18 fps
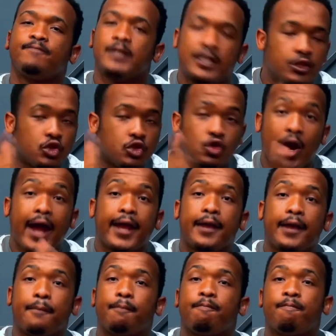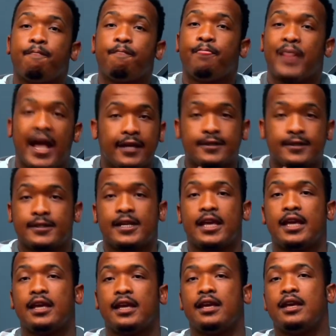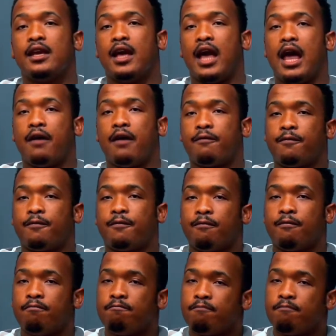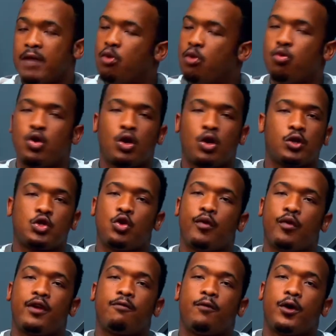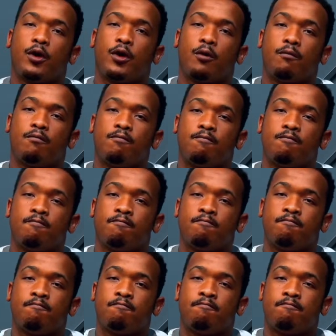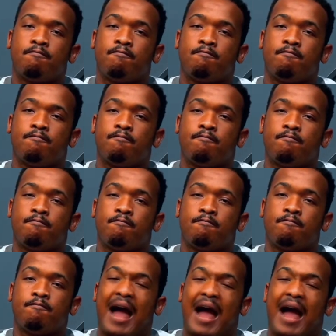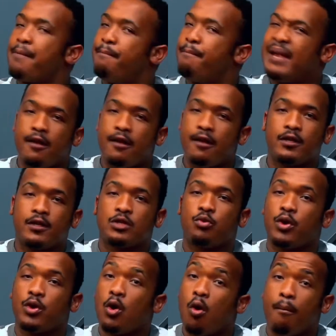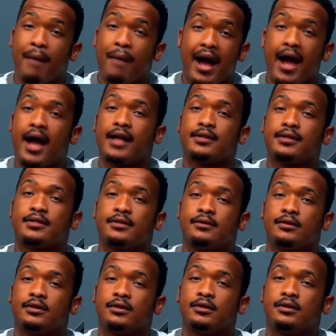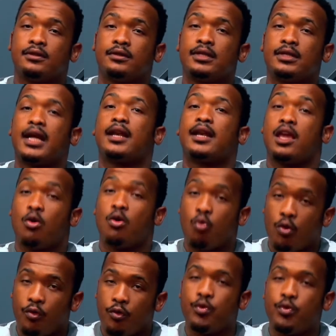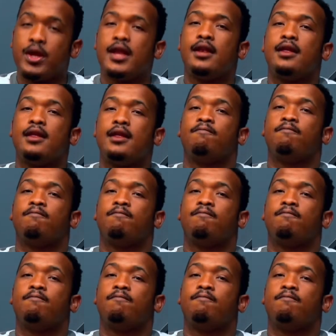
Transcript: Try him and see if he will not do it for you. I believe it with all my heart that he will really,